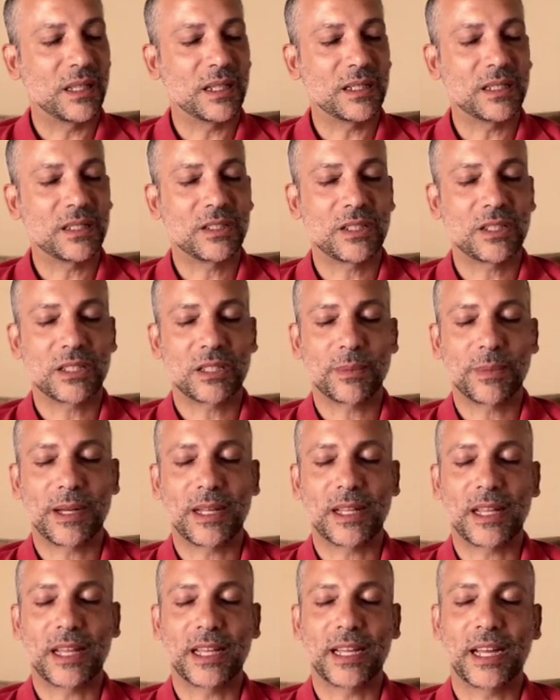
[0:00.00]

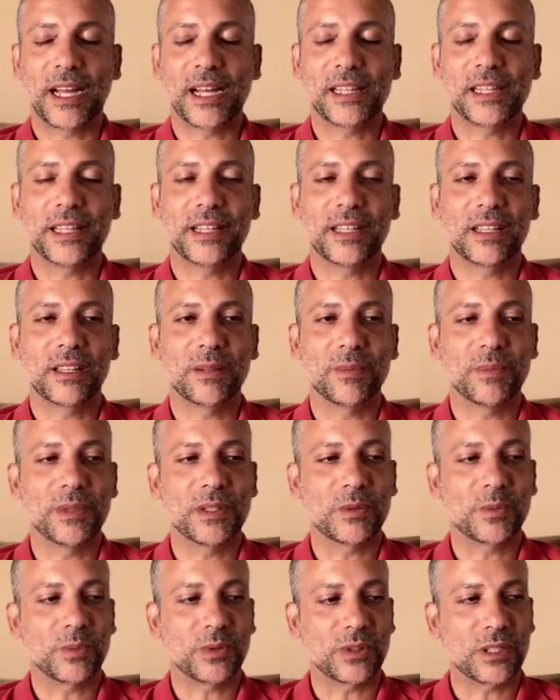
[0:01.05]
highlighting the
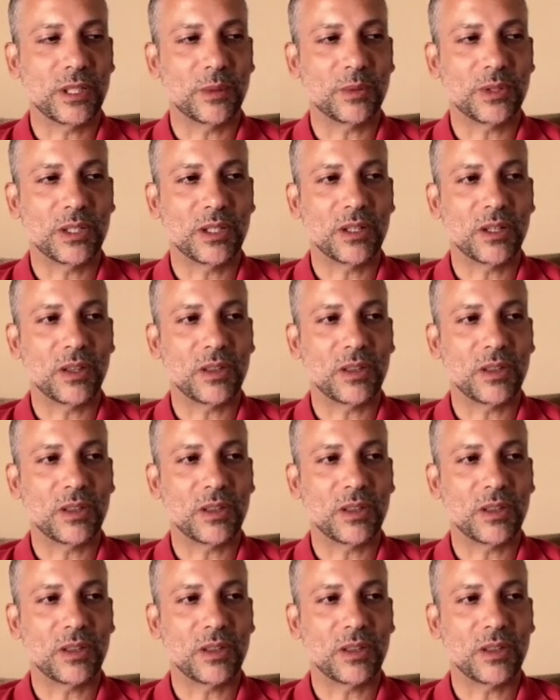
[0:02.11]
misperception and